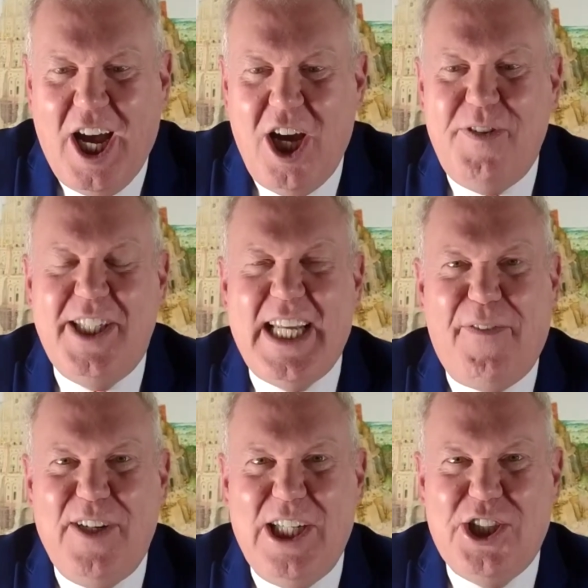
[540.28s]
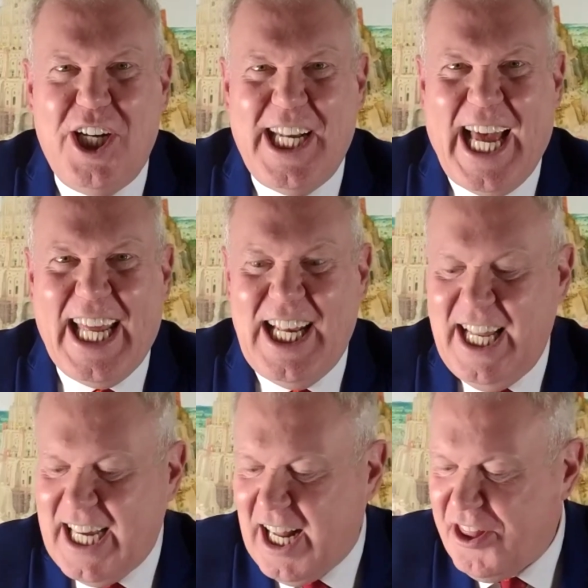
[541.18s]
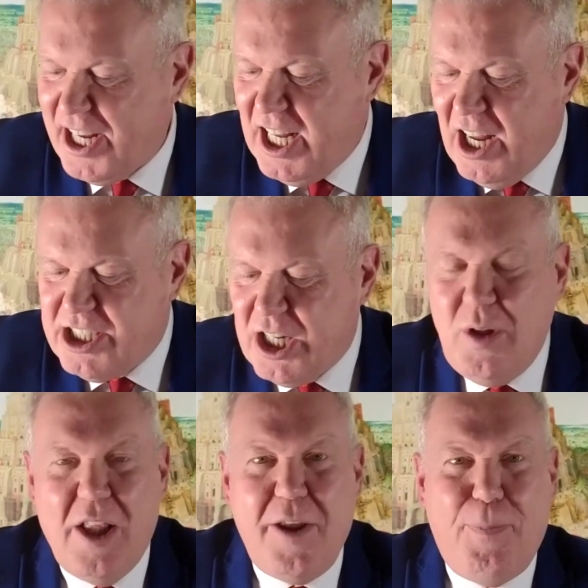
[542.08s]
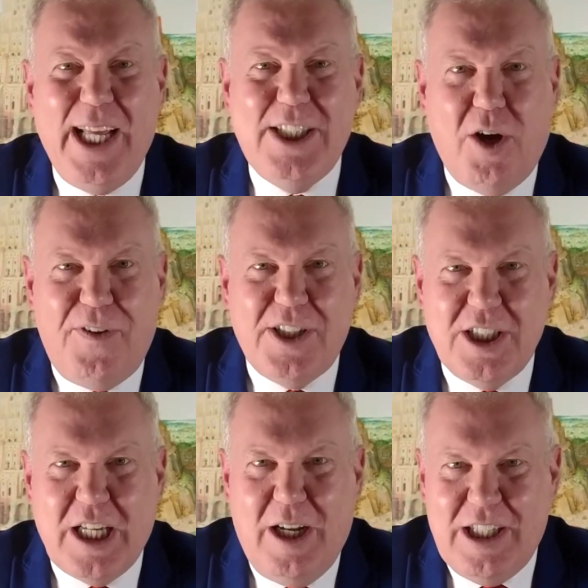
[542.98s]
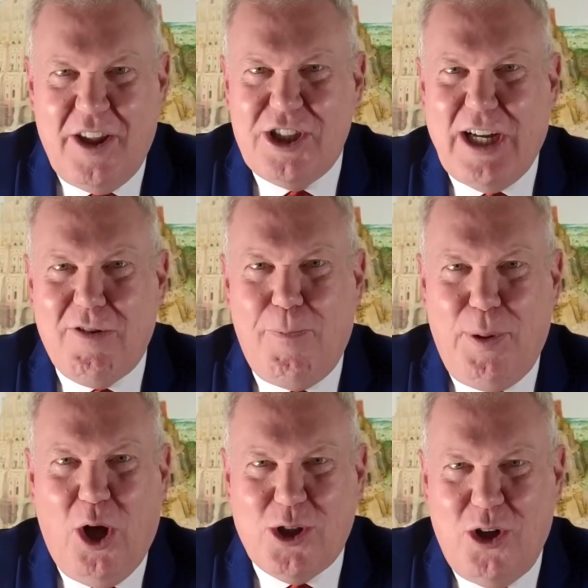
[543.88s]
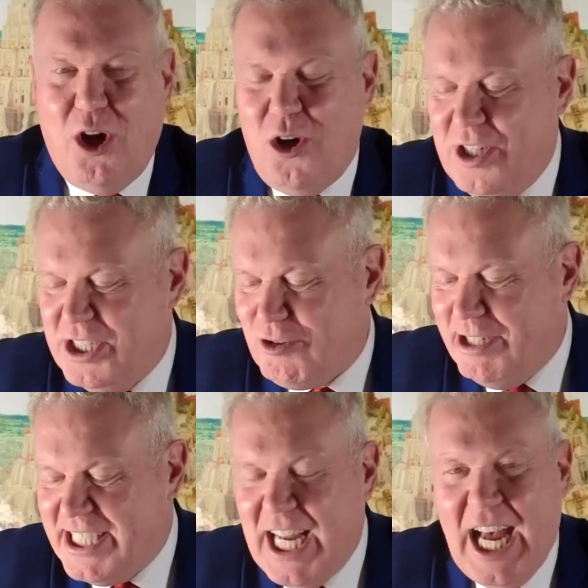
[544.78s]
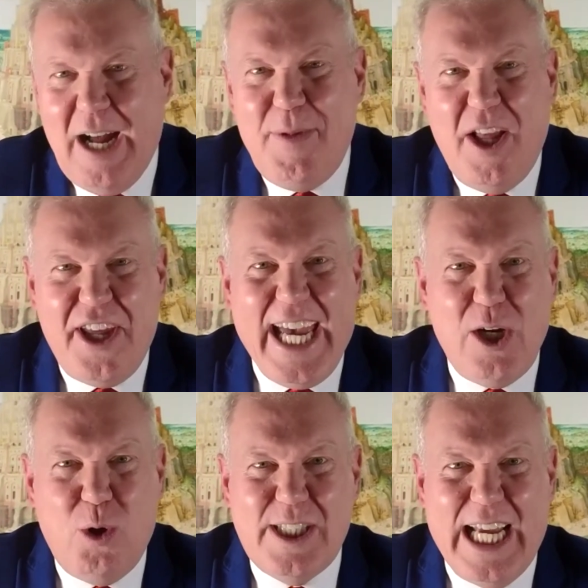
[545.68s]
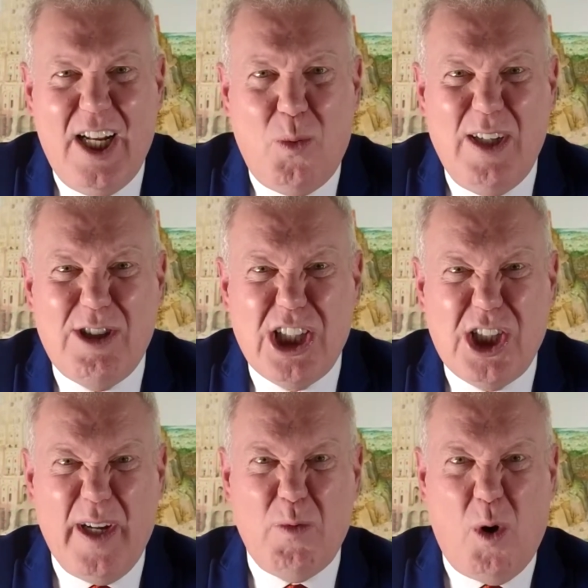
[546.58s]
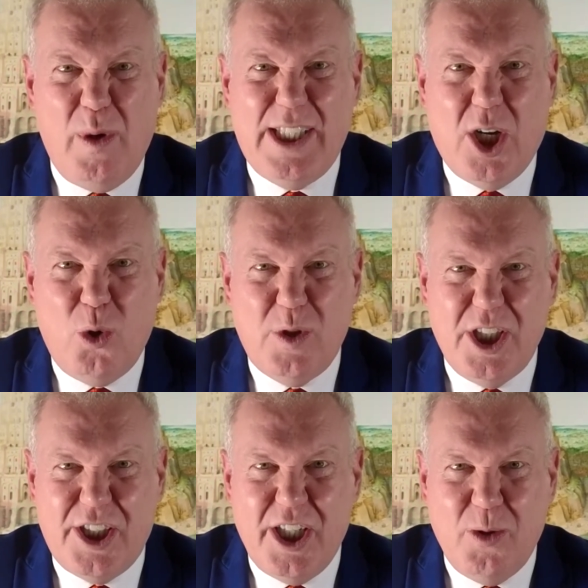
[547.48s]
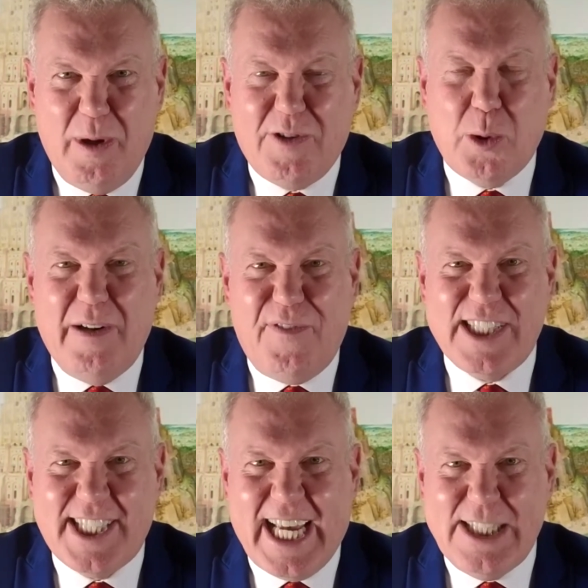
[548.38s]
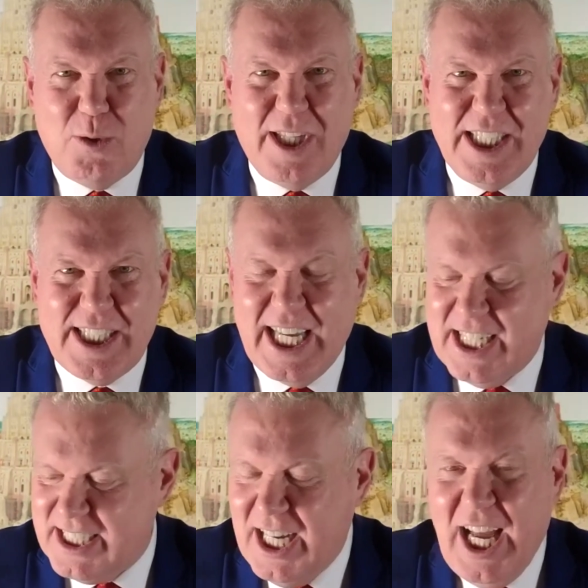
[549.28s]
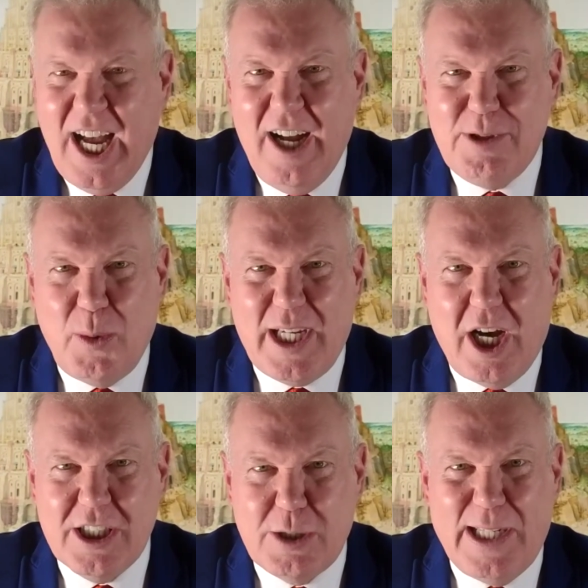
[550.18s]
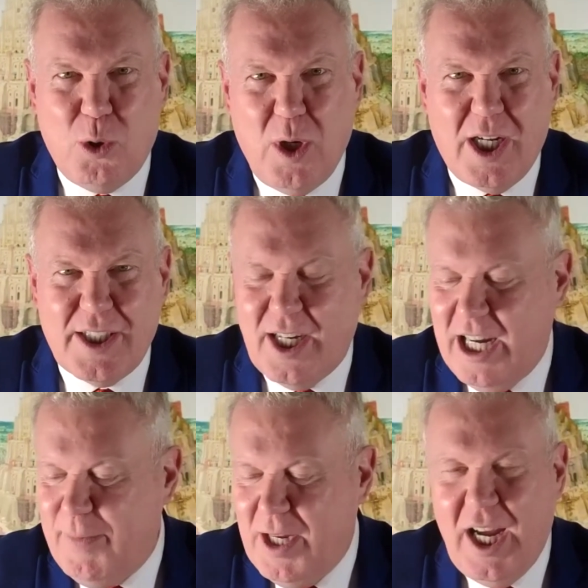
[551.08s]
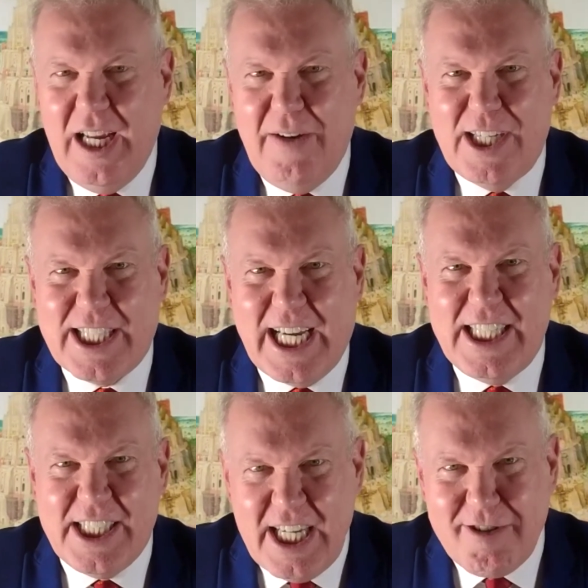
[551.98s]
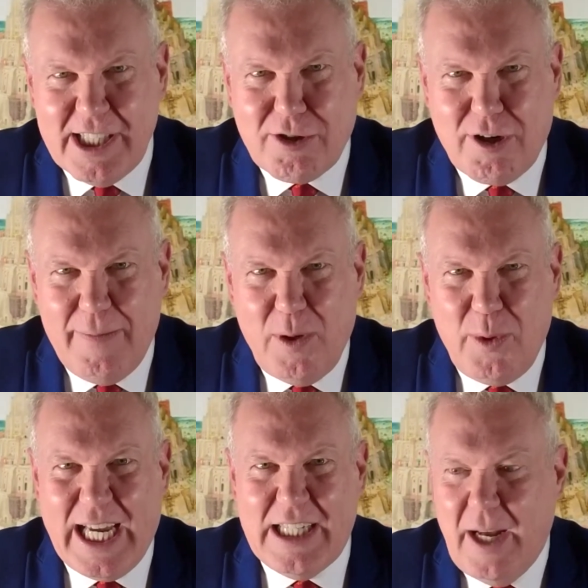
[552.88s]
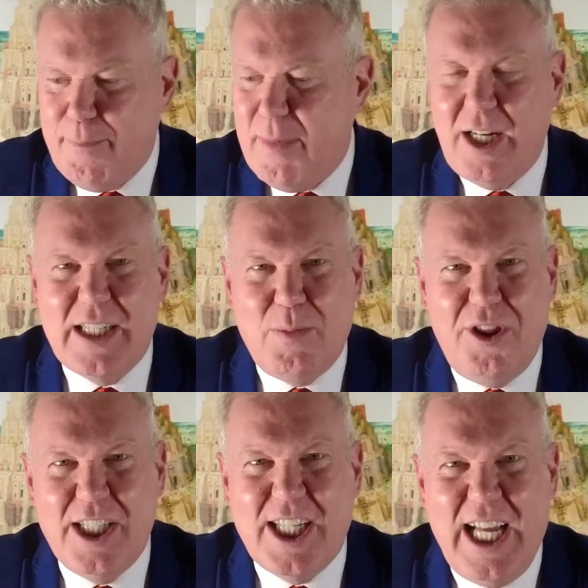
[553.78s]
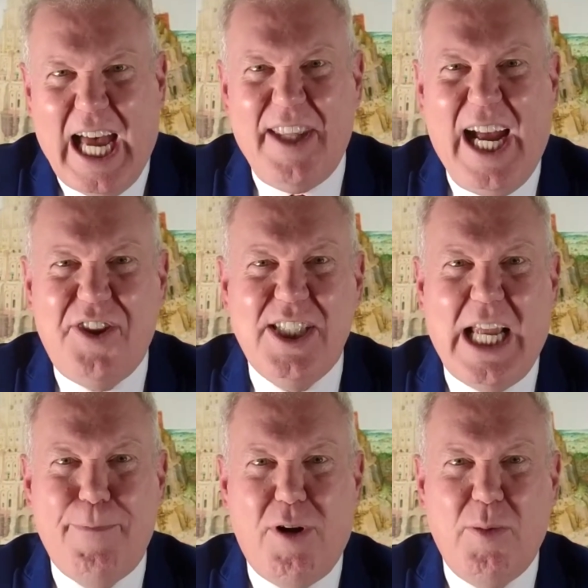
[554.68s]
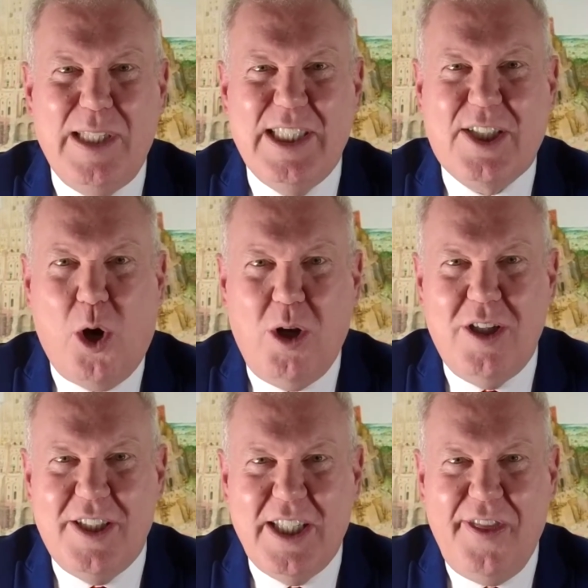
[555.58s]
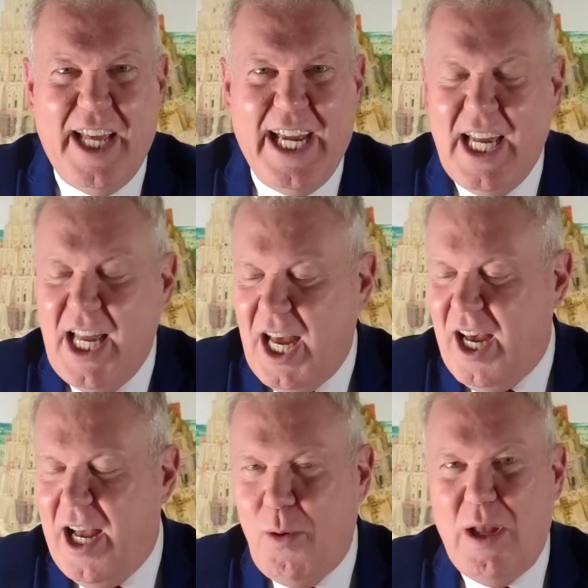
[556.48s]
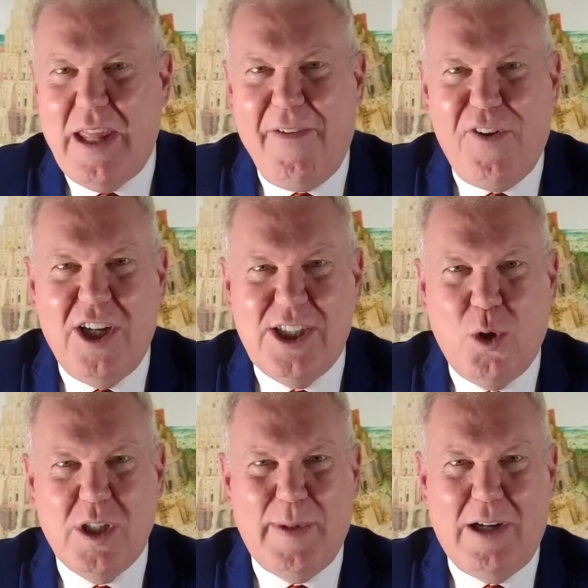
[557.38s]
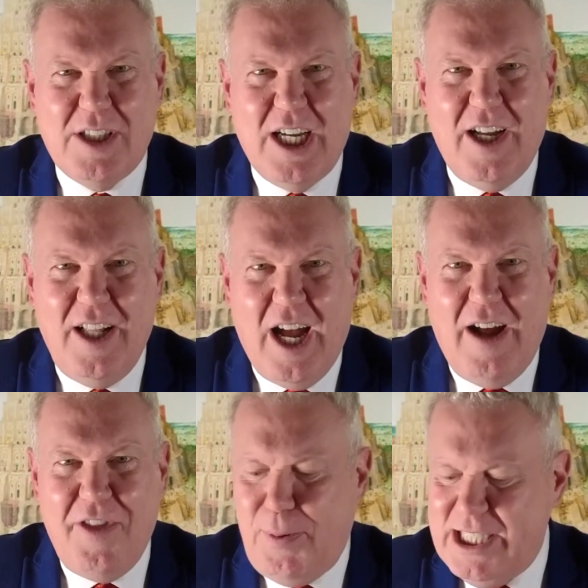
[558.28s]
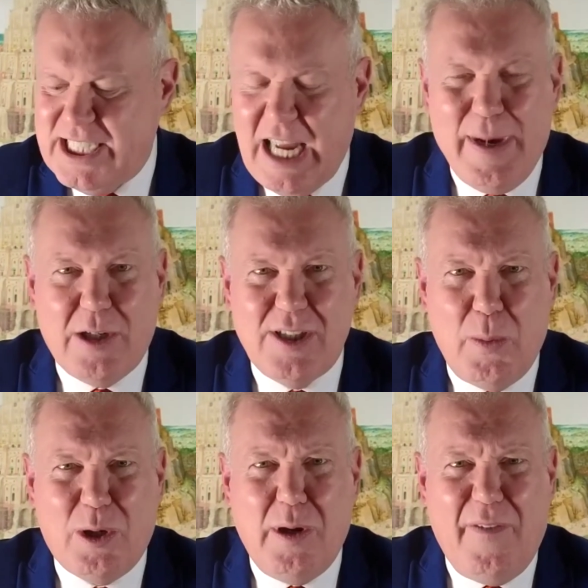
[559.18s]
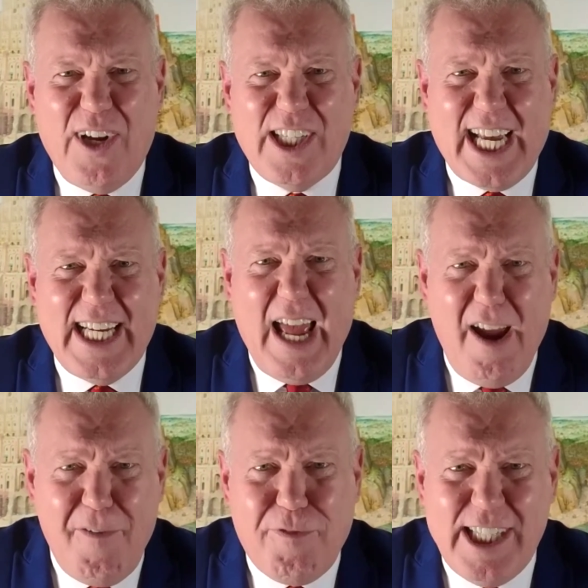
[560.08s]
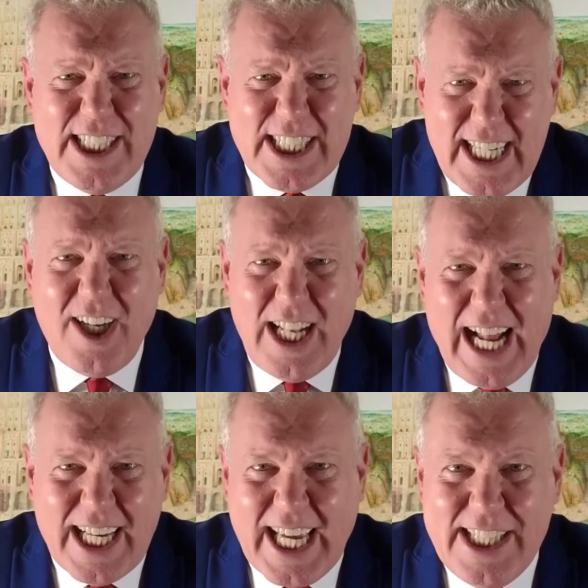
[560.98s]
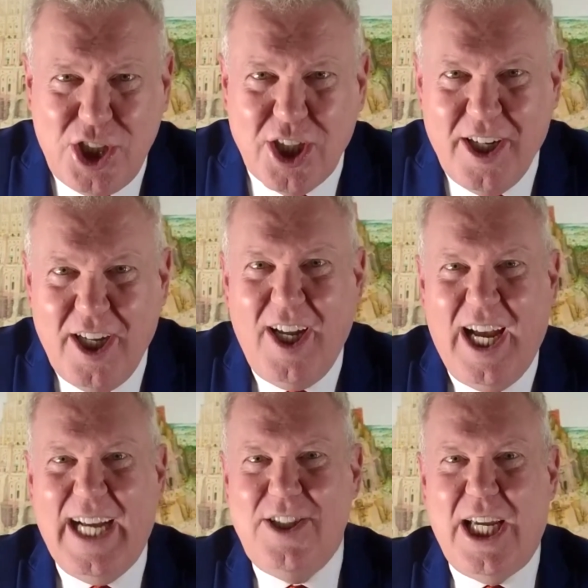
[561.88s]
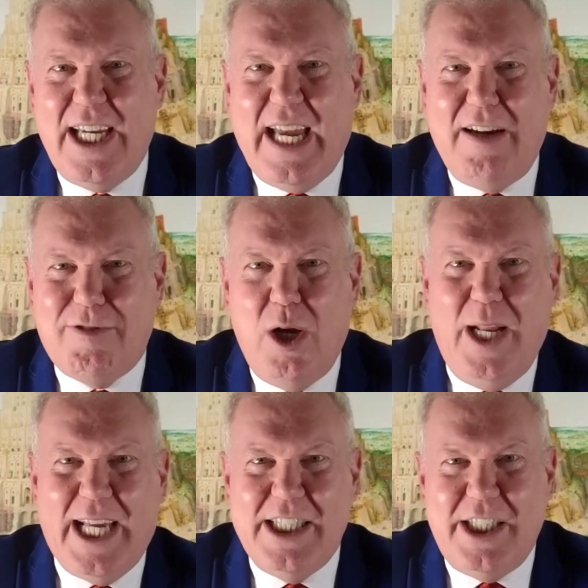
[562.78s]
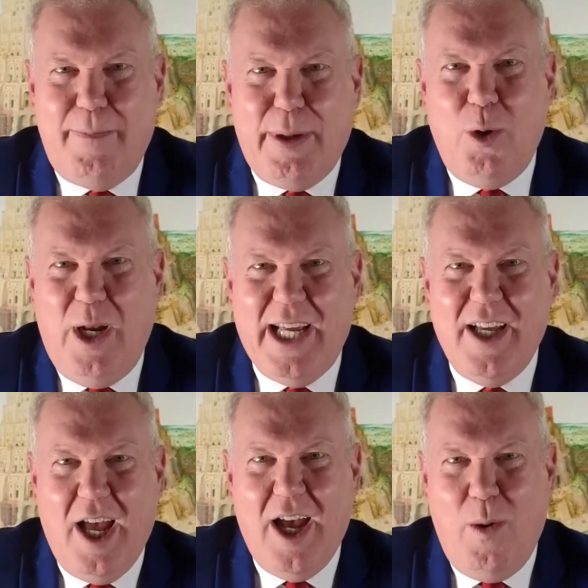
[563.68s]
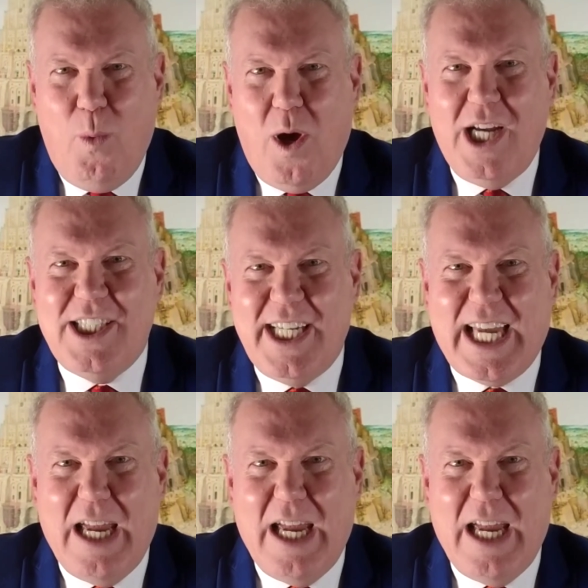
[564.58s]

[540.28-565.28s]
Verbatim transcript: over the definition and handling. And I think so. The police officers, uh, the general plot on, on the streets, um, they all say, look, we're just doing what we're told to do, and we've got to investigate all these things. Um, so we can't spend all our time investigating serious crime, but we get muddled up with this. And they had the same problem in Scotland, didn't they? Uh, when they first talked about uh, uh the police came out and said, we're going to investigate every single allegation. And J.K. Rowling, as in bowling, uh, wisely